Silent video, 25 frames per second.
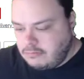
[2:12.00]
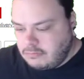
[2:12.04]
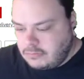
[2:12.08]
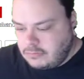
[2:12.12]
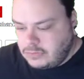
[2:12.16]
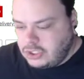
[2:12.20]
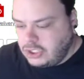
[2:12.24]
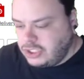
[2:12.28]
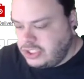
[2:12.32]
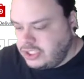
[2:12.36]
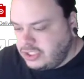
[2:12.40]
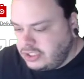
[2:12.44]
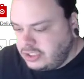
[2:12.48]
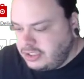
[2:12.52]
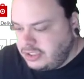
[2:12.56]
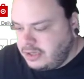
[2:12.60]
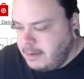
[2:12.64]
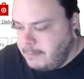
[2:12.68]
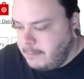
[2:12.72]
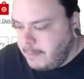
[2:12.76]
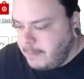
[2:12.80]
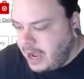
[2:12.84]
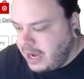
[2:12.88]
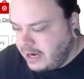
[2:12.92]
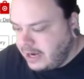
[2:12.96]
just
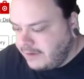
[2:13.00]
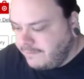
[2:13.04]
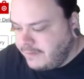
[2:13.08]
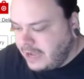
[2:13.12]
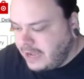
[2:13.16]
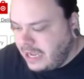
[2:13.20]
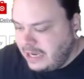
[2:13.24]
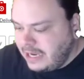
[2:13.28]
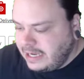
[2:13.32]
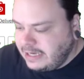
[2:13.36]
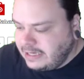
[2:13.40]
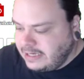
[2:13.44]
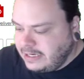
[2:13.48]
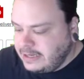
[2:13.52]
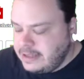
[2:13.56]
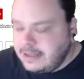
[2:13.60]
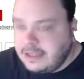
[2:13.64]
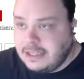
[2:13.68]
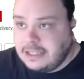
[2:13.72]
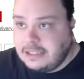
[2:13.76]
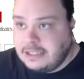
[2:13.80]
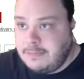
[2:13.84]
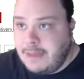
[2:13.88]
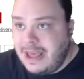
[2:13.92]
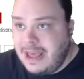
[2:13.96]
modify
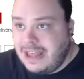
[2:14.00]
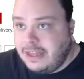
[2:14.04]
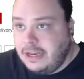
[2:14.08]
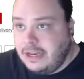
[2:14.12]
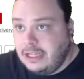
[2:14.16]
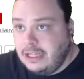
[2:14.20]
this method